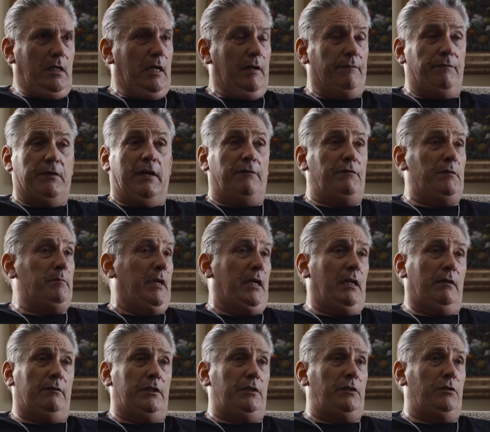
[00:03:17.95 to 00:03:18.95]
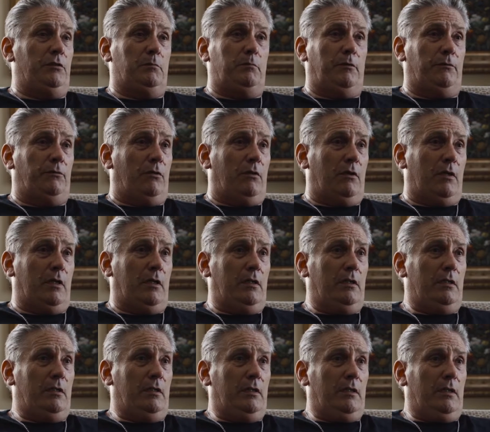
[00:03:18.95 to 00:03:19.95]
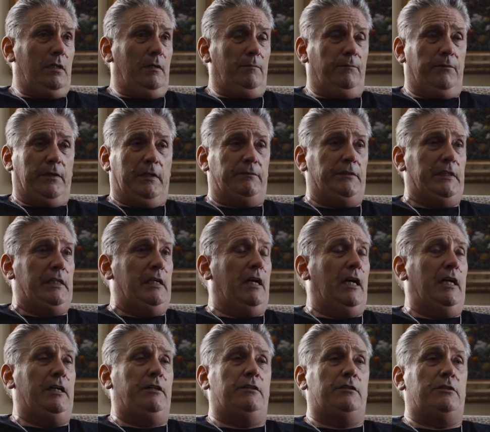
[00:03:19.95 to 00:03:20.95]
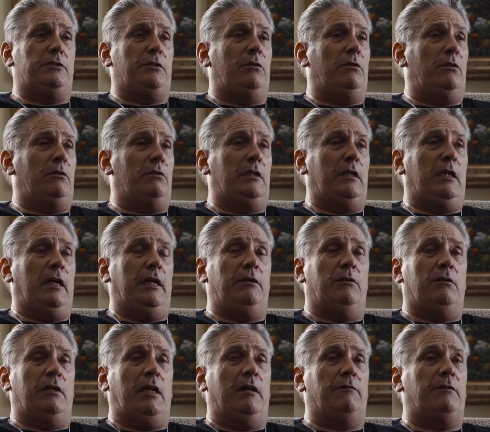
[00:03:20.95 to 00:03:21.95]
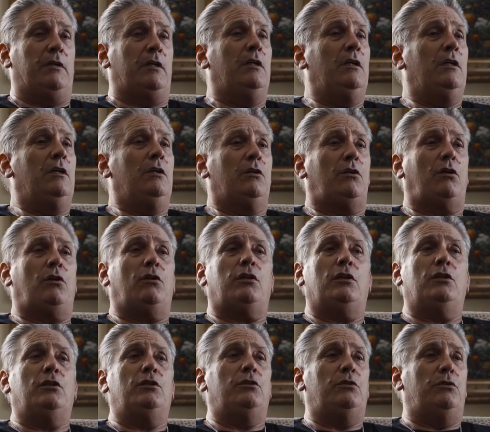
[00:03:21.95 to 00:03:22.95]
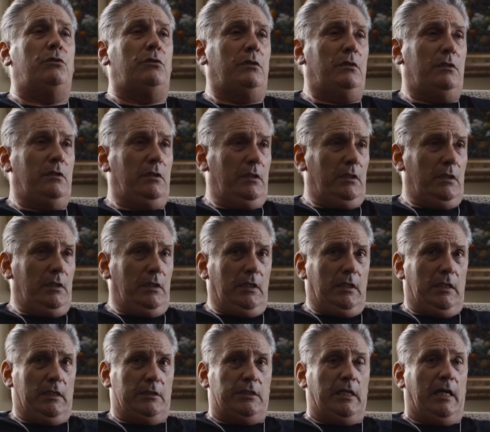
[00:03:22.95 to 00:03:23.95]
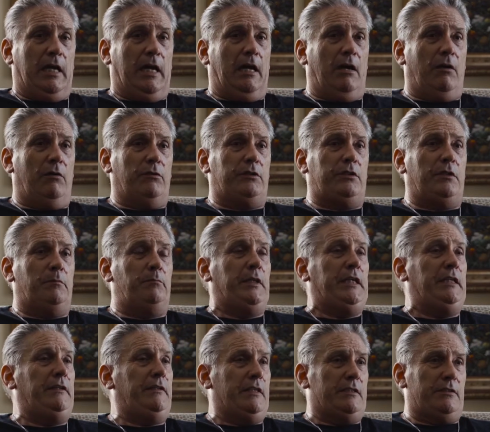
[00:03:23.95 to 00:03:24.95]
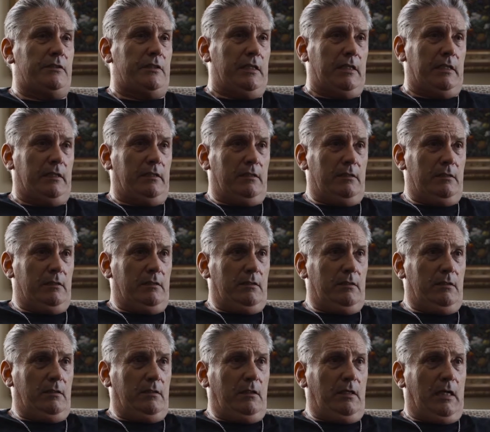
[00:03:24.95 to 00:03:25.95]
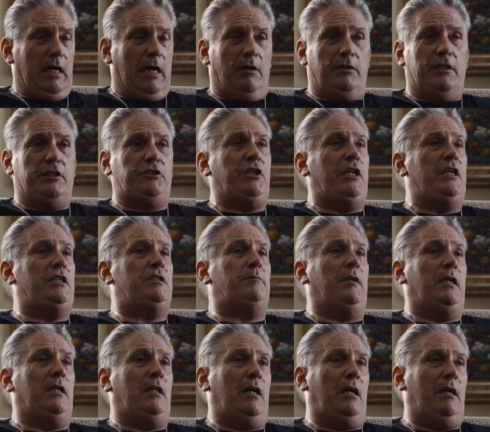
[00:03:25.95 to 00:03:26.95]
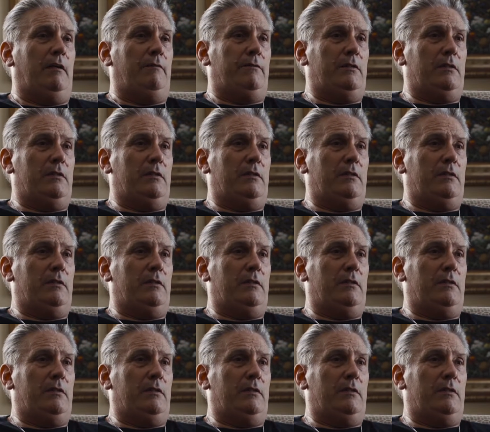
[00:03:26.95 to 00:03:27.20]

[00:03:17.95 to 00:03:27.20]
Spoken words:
I've never been able to do it before. 59 years old, and I don't have a clue as to how to beat this thing, how to change my life.